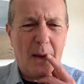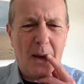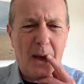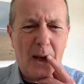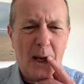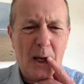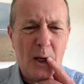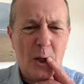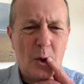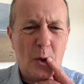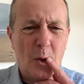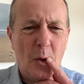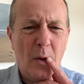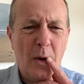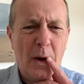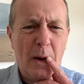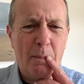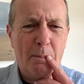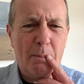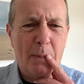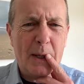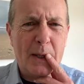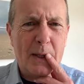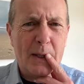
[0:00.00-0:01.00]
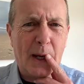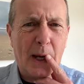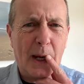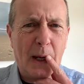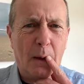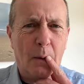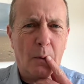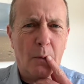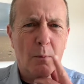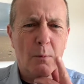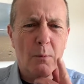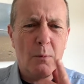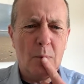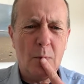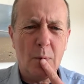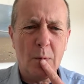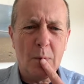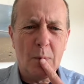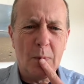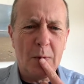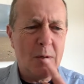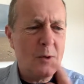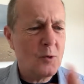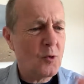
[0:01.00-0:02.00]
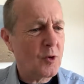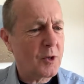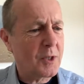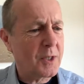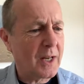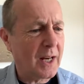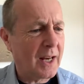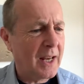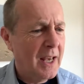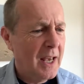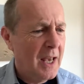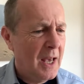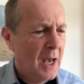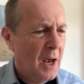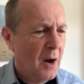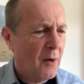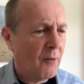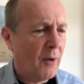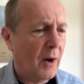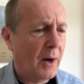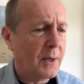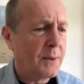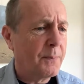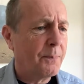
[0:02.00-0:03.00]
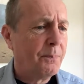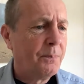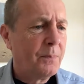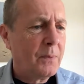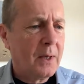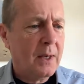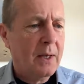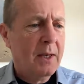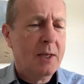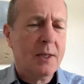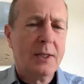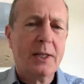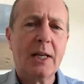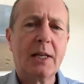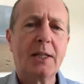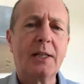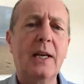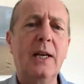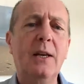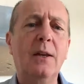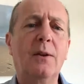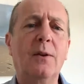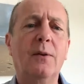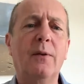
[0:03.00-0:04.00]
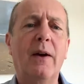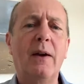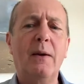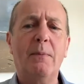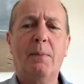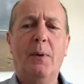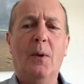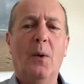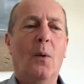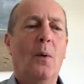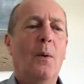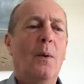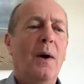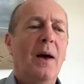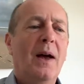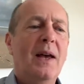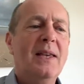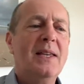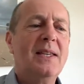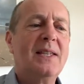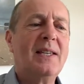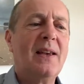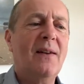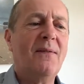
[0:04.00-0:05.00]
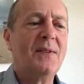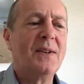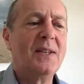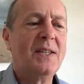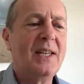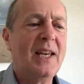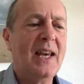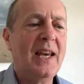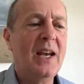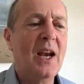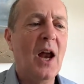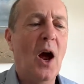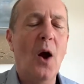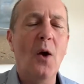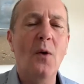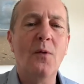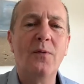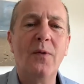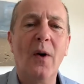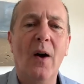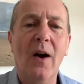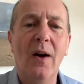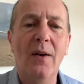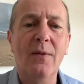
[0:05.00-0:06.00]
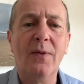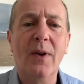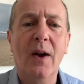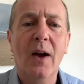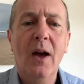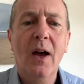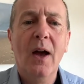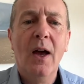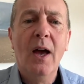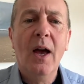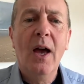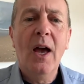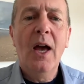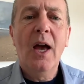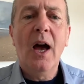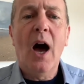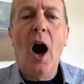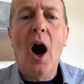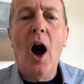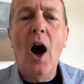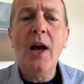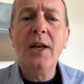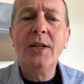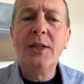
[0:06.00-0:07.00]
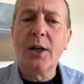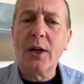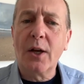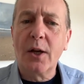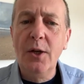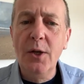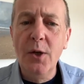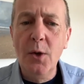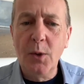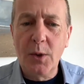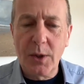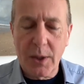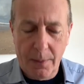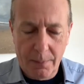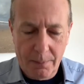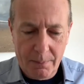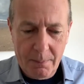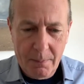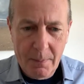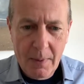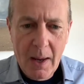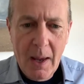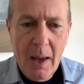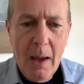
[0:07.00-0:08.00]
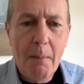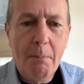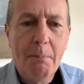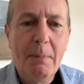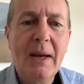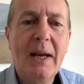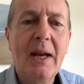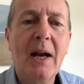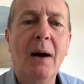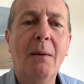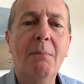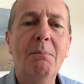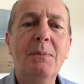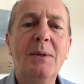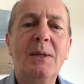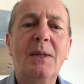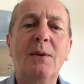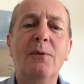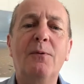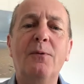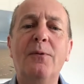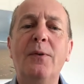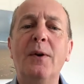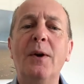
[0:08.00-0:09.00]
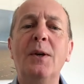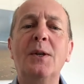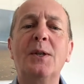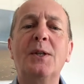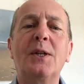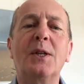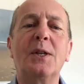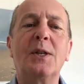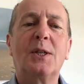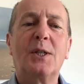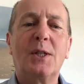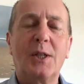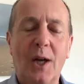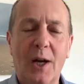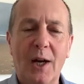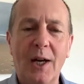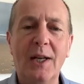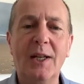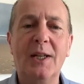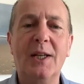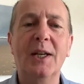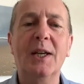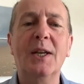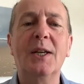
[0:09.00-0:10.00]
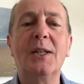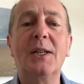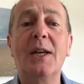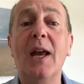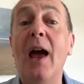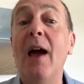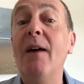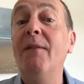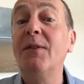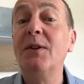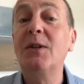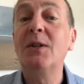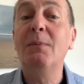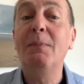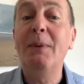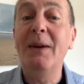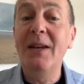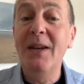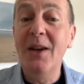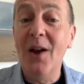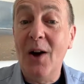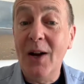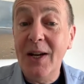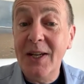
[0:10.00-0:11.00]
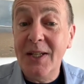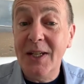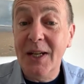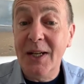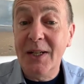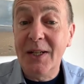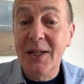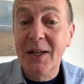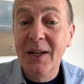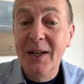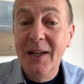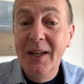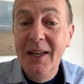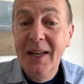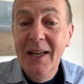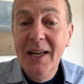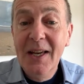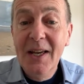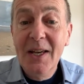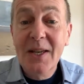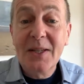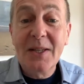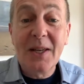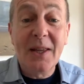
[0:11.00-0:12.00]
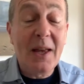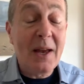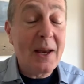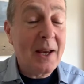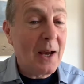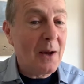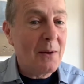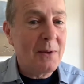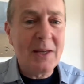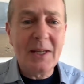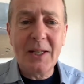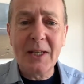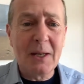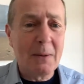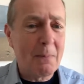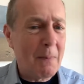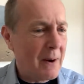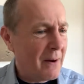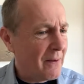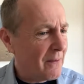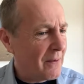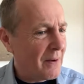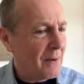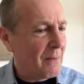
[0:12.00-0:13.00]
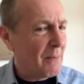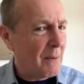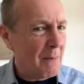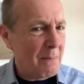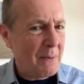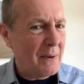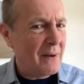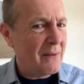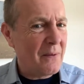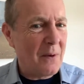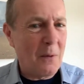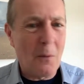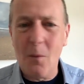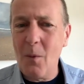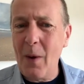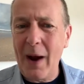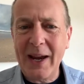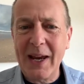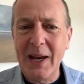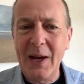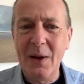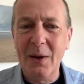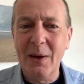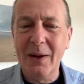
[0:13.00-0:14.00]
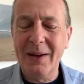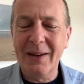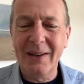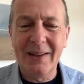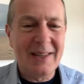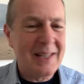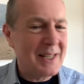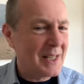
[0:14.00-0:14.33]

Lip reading: historian busking. Interesting. Right. 16th of April, 1705. Isaac Newton becomes the first scientist ever to be knighted. So there you go. This is a bit of a wacky,